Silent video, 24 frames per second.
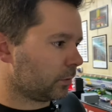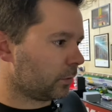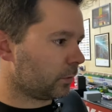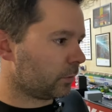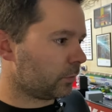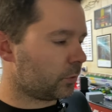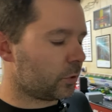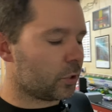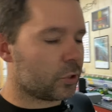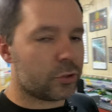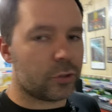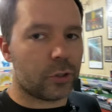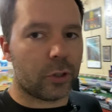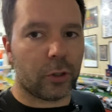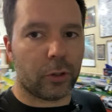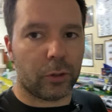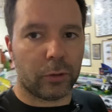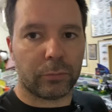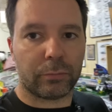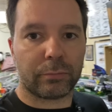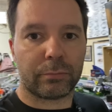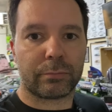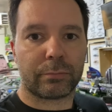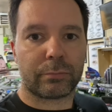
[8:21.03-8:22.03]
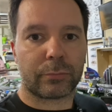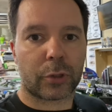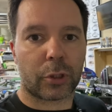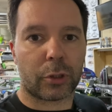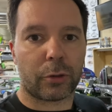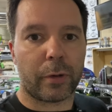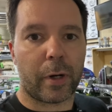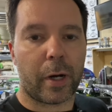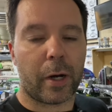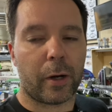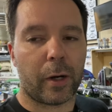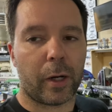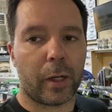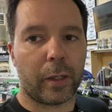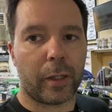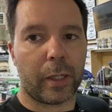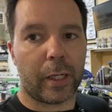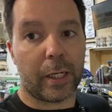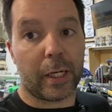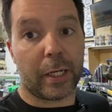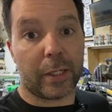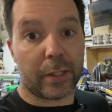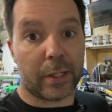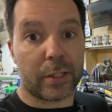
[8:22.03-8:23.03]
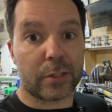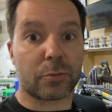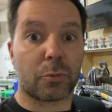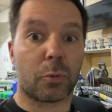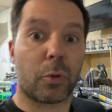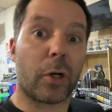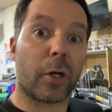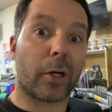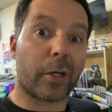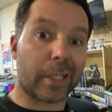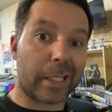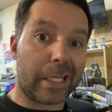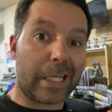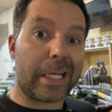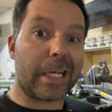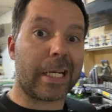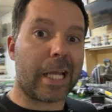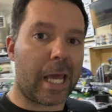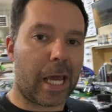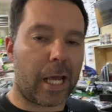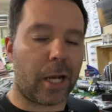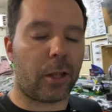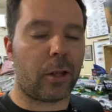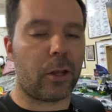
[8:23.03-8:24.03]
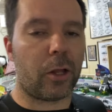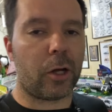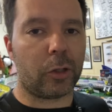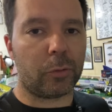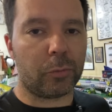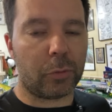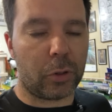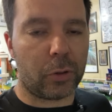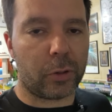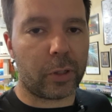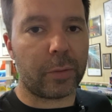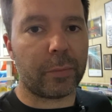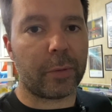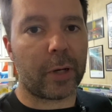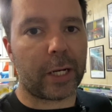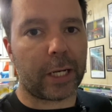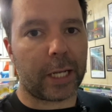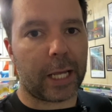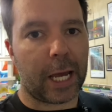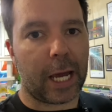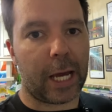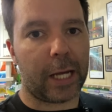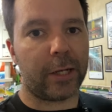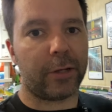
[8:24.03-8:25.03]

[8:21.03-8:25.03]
digital Carrera, and it does work in analog mode, I might add.